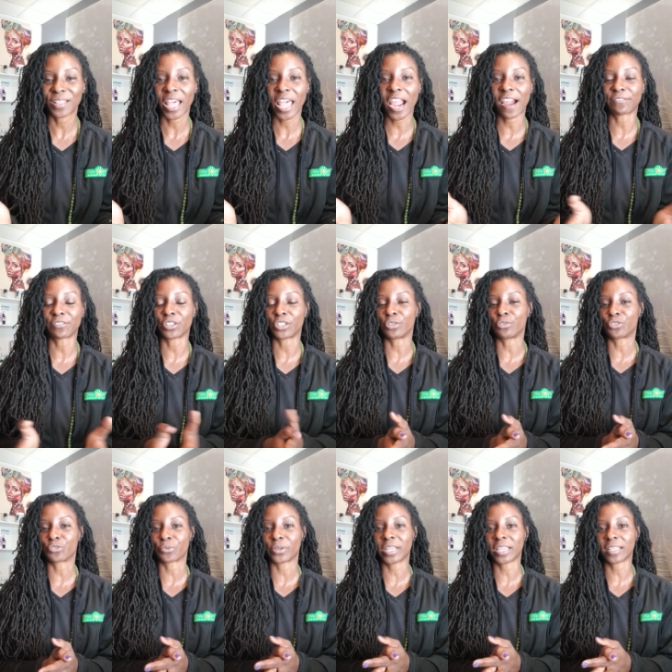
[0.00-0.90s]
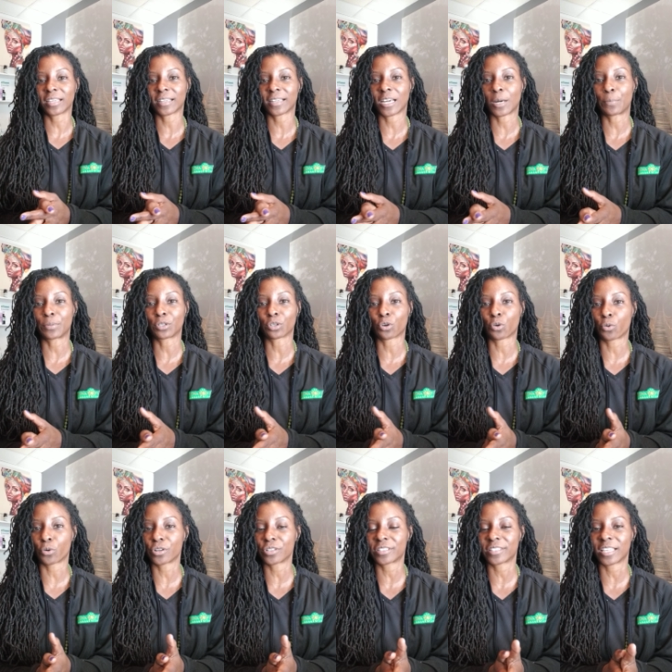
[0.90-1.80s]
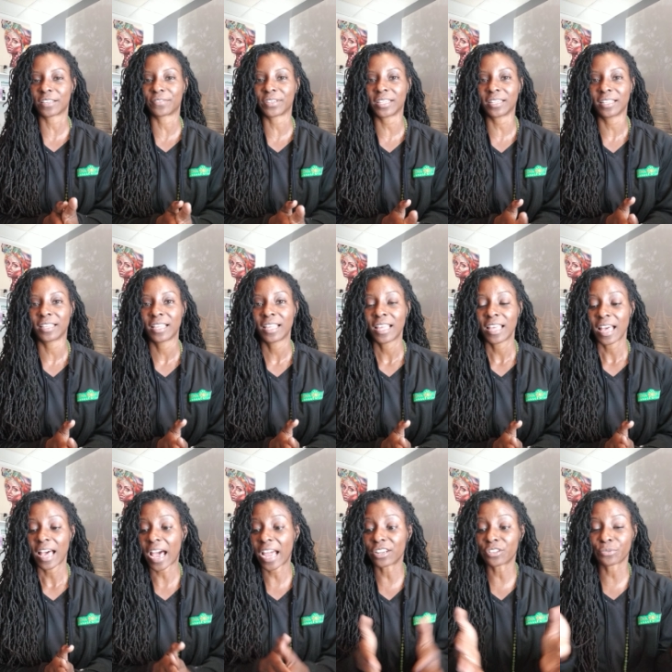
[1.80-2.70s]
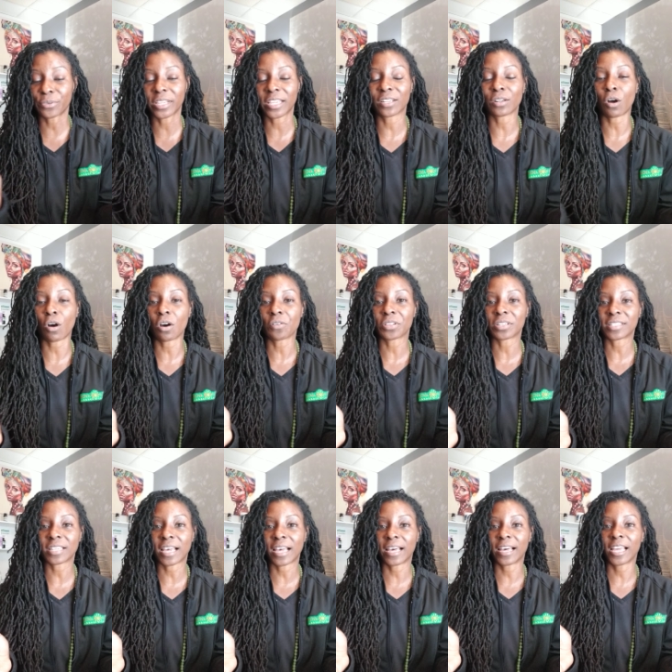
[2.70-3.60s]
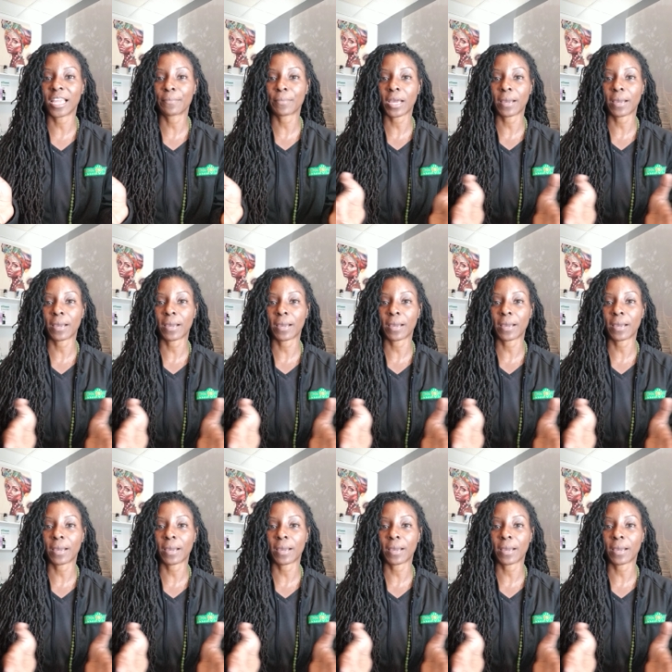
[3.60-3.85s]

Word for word: after you drink a couple of quarts of it. I drink it all the time.